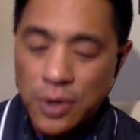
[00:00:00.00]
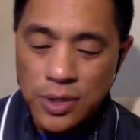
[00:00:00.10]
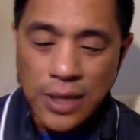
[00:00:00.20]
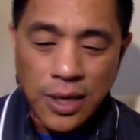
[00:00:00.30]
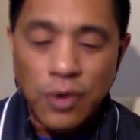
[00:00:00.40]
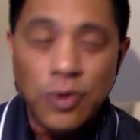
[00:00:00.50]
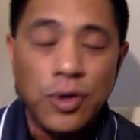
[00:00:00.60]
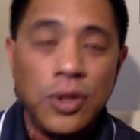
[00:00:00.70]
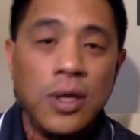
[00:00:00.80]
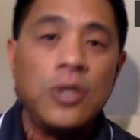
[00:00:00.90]

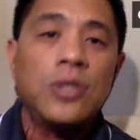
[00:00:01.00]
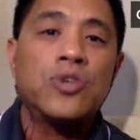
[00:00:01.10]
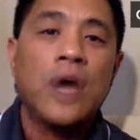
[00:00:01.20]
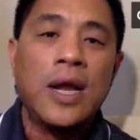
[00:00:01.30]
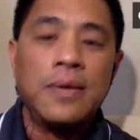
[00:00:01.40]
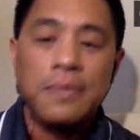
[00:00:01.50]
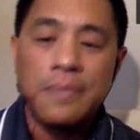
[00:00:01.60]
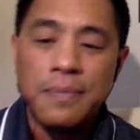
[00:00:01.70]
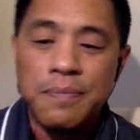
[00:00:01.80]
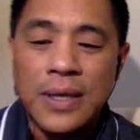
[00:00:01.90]
they try to
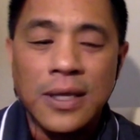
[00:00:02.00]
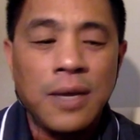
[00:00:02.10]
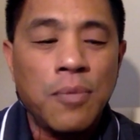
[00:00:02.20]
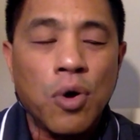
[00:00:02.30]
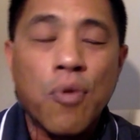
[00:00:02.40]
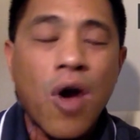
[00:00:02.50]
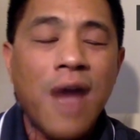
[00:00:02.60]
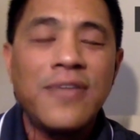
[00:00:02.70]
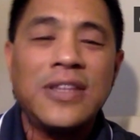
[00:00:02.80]
be a little more private.